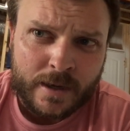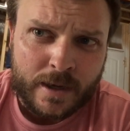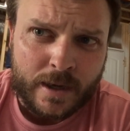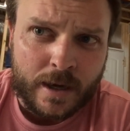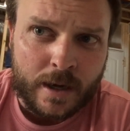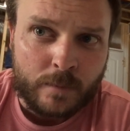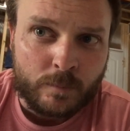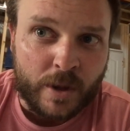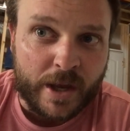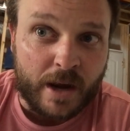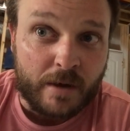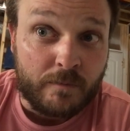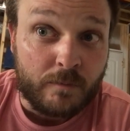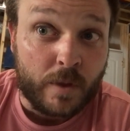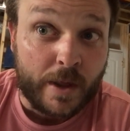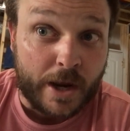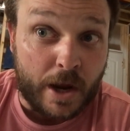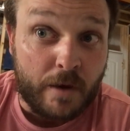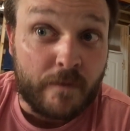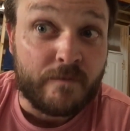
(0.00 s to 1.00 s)
um, like a
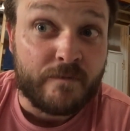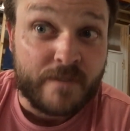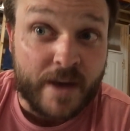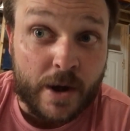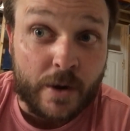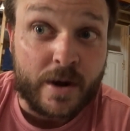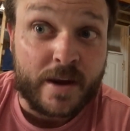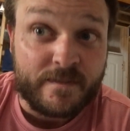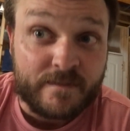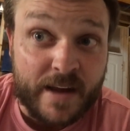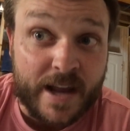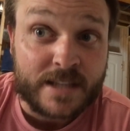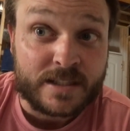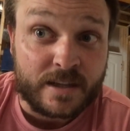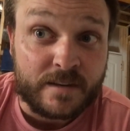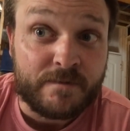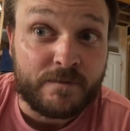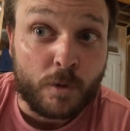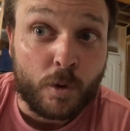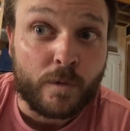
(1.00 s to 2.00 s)
like a very
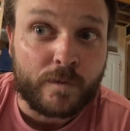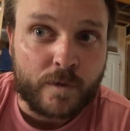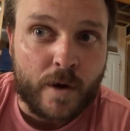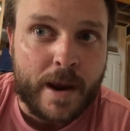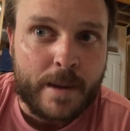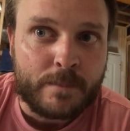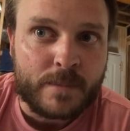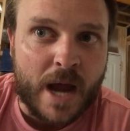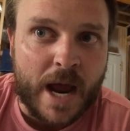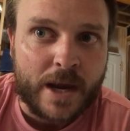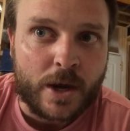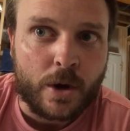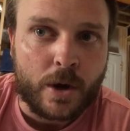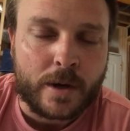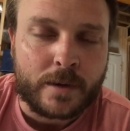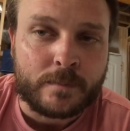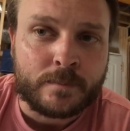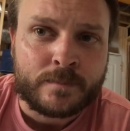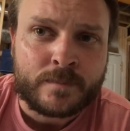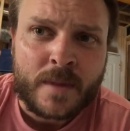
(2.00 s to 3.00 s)
fancy full frame
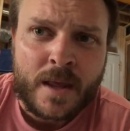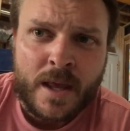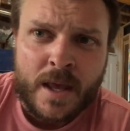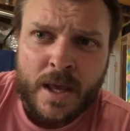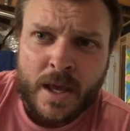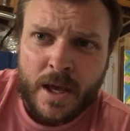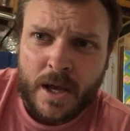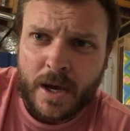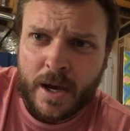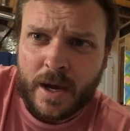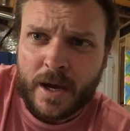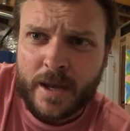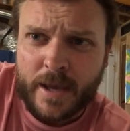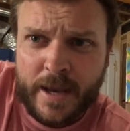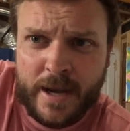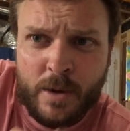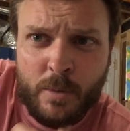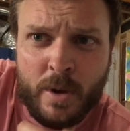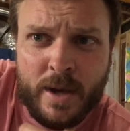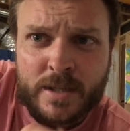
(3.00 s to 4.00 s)
Nikon. Uh,
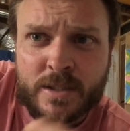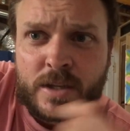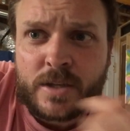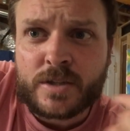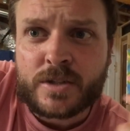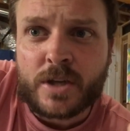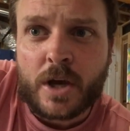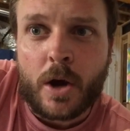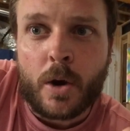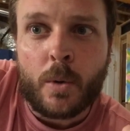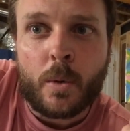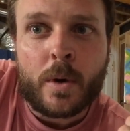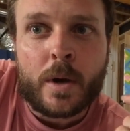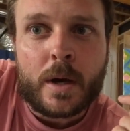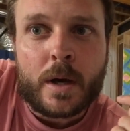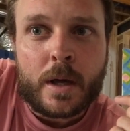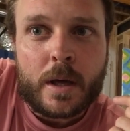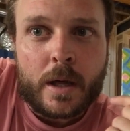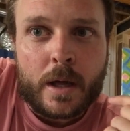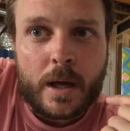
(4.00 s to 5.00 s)
anyways, so
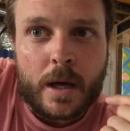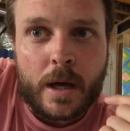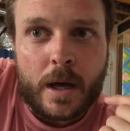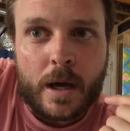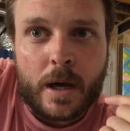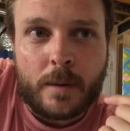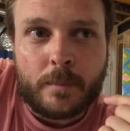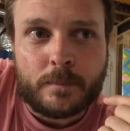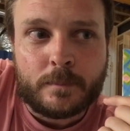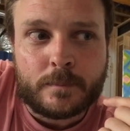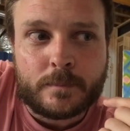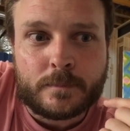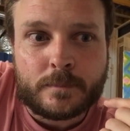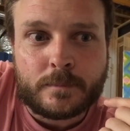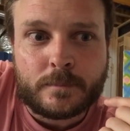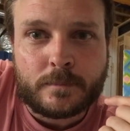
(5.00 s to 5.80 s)
um,